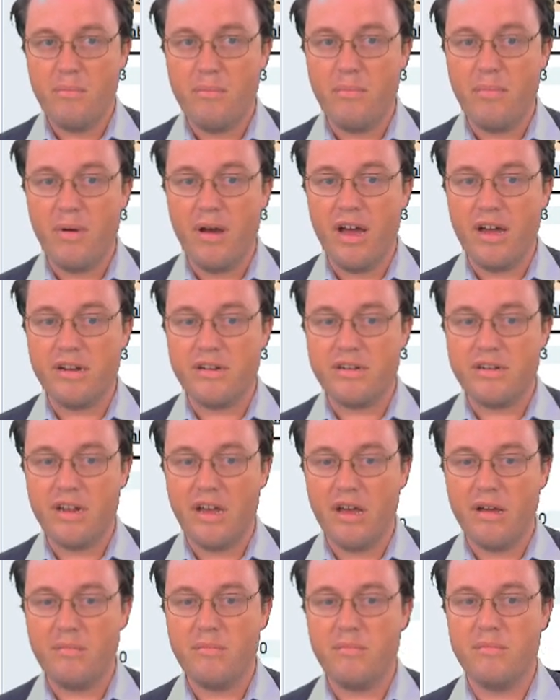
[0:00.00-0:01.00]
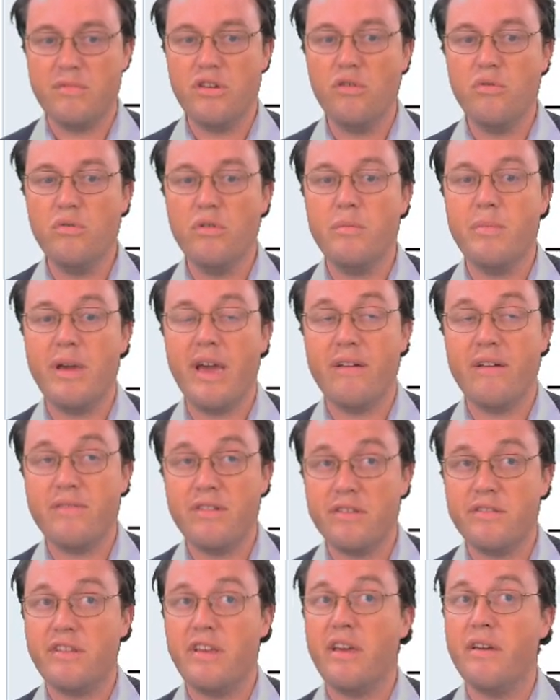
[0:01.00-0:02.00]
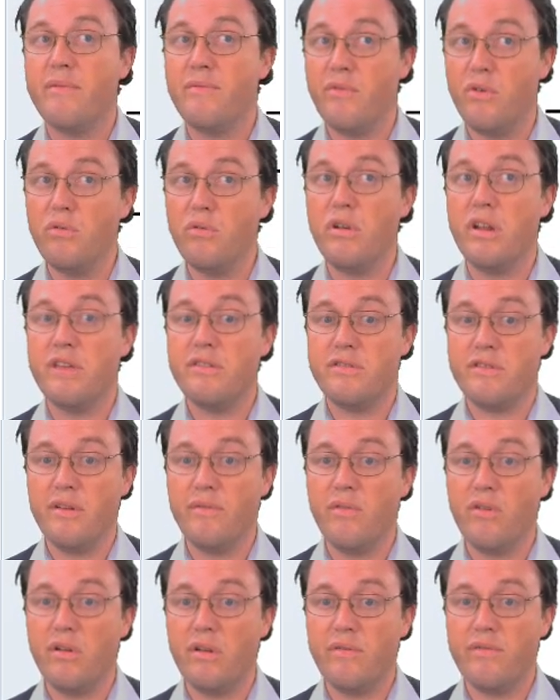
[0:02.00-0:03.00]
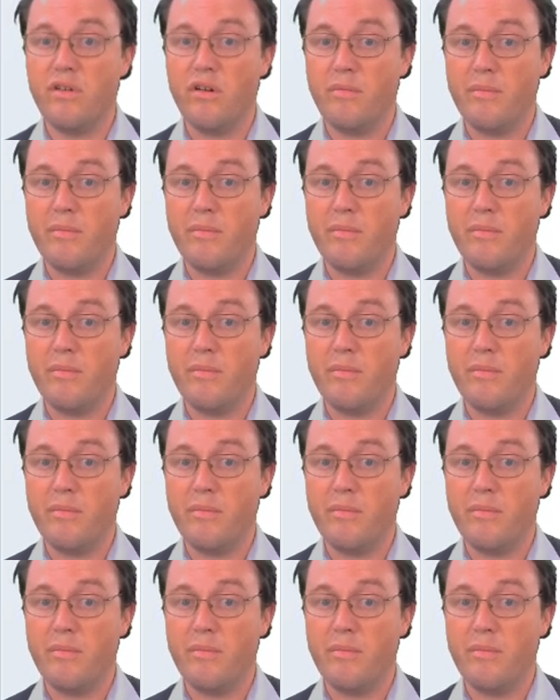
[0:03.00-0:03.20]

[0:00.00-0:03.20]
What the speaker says: but you would be able to see a full list of all of your